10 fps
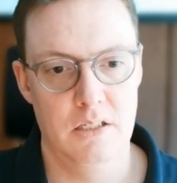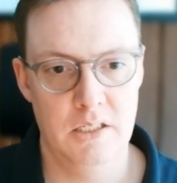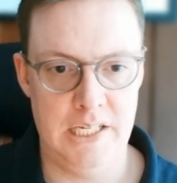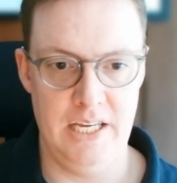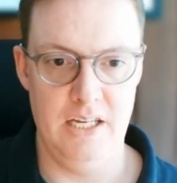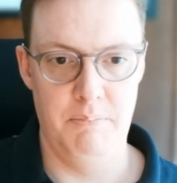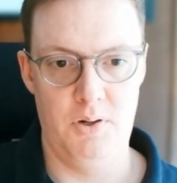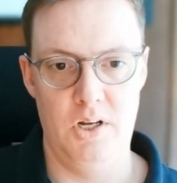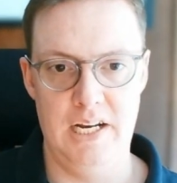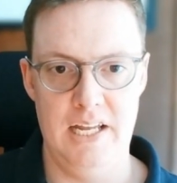king and
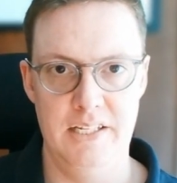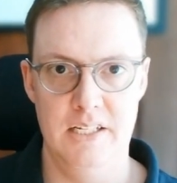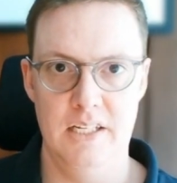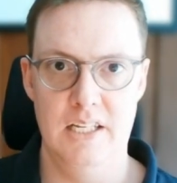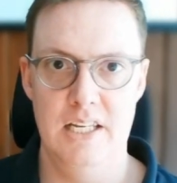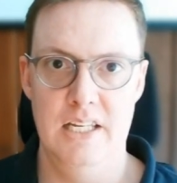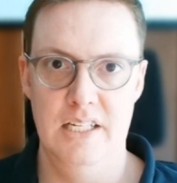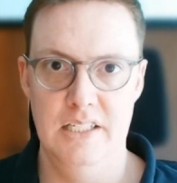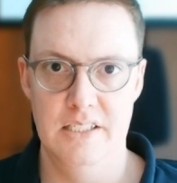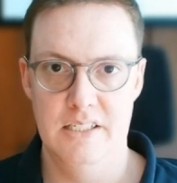pawn ending
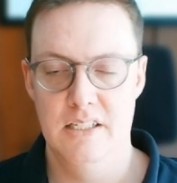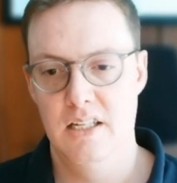is